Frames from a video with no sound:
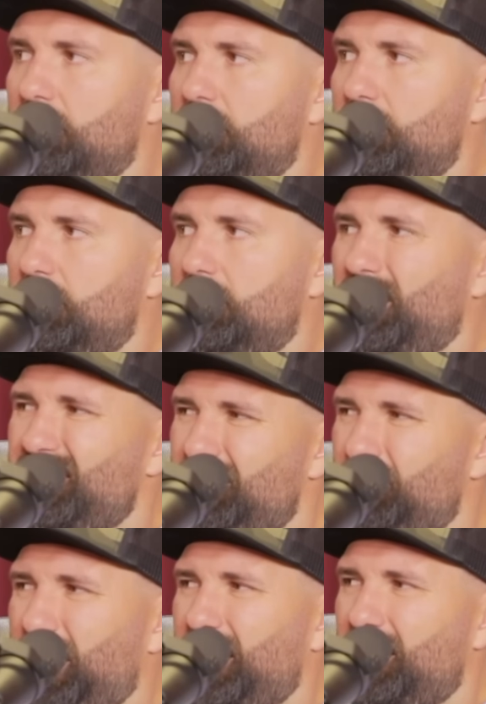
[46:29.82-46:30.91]
That's the Panthers,
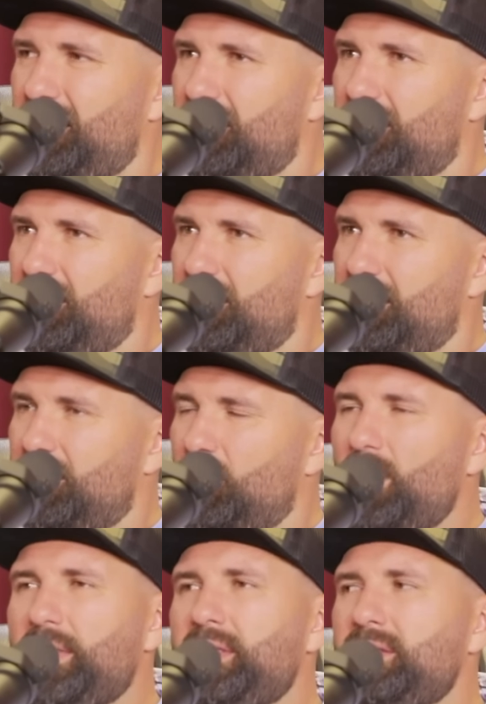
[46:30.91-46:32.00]
That's though.
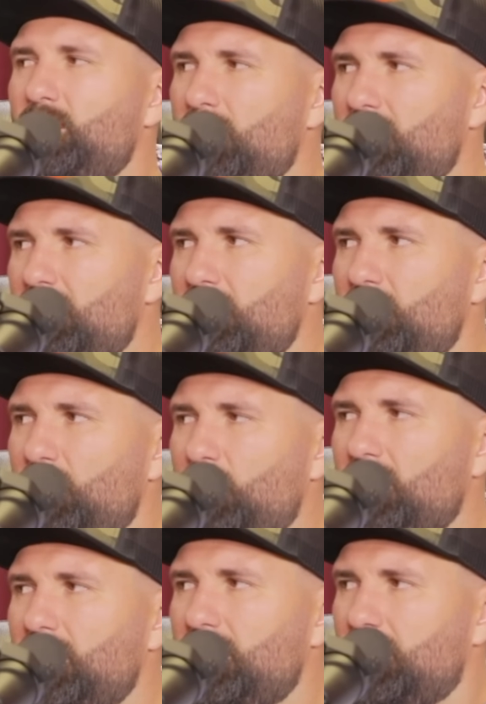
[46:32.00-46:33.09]
well, I think they're one of the
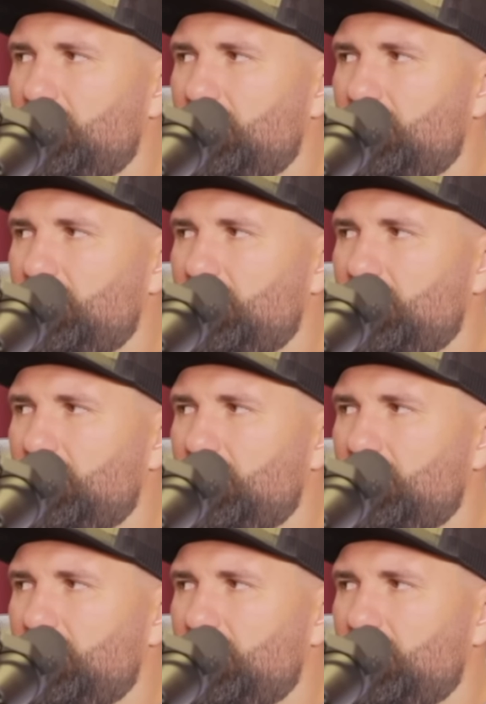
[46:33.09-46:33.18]
lower.